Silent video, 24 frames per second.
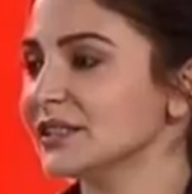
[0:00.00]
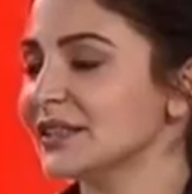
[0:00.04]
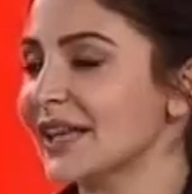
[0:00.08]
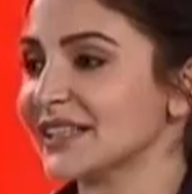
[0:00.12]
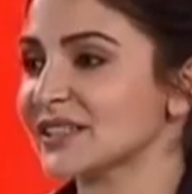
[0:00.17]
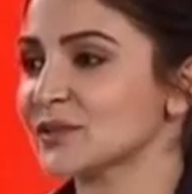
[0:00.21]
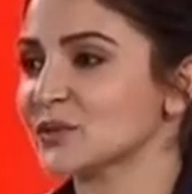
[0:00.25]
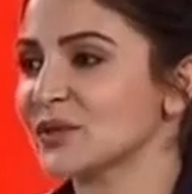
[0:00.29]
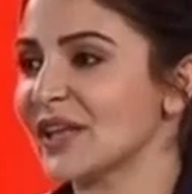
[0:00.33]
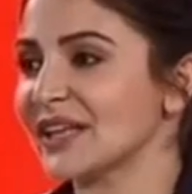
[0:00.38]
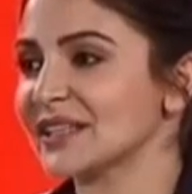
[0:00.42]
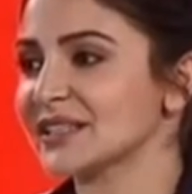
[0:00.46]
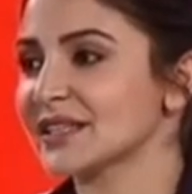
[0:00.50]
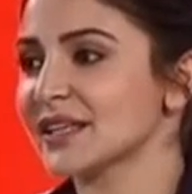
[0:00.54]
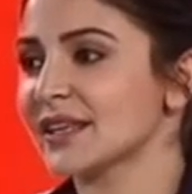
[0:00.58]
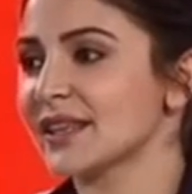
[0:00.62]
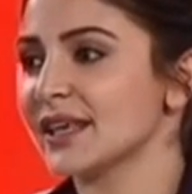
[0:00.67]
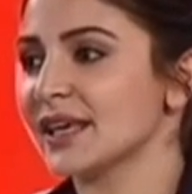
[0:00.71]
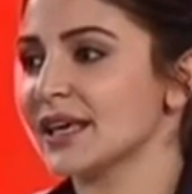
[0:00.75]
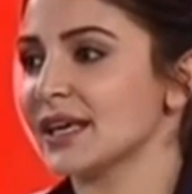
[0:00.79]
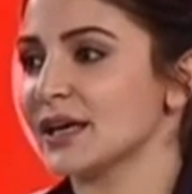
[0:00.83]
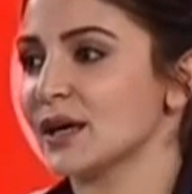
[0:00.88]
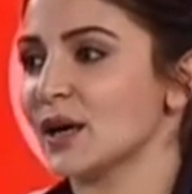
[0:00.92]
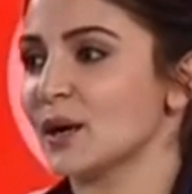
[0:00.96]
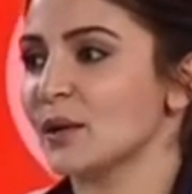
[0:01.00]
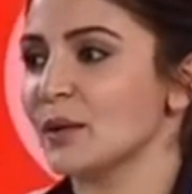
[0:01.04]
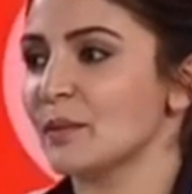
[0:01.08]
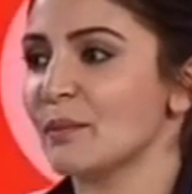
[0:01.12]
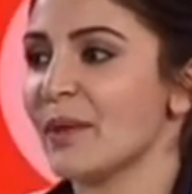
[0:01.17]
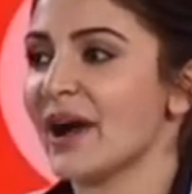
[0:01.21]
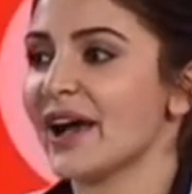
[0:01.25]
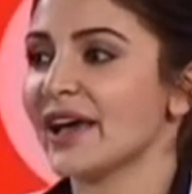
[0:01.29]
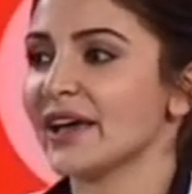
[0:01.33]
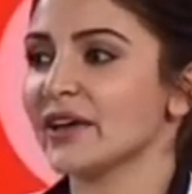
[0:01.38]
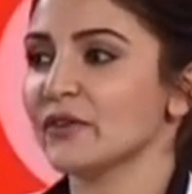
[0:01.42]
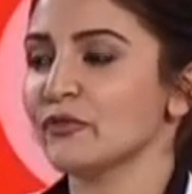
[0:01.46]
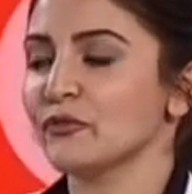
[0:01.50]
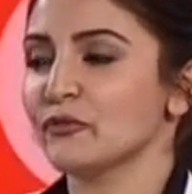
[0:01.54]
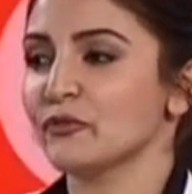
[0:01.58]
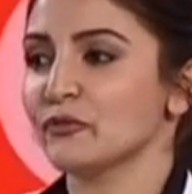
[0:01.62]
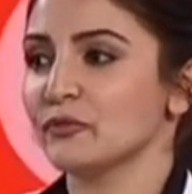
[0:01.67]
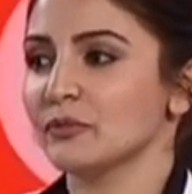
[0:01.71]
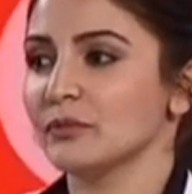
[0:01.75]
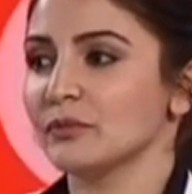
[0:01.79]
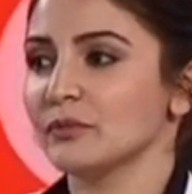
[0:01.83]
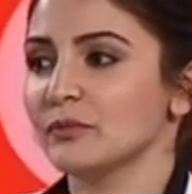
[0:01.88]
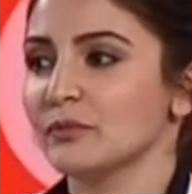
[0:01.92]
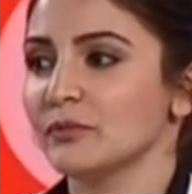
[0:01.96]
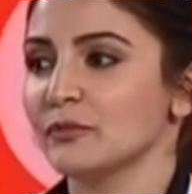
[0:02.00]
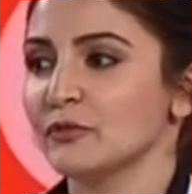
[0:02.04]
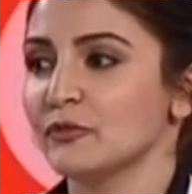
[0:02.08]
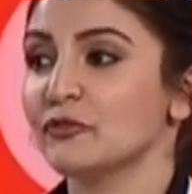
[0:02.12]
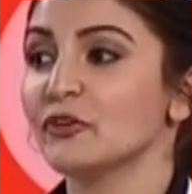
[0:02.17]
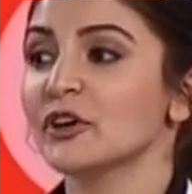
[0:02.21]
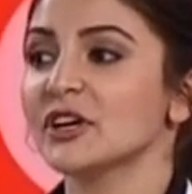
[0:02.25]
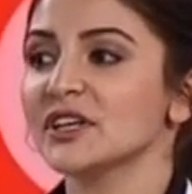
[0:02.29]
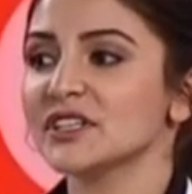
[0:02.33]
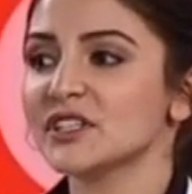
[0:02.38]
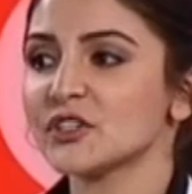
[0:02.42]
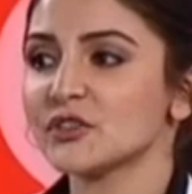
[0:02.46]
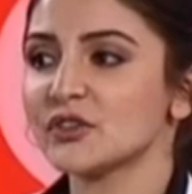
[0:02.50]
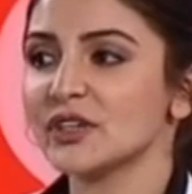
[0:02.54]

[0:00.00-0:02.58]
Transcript: that's the thing. My first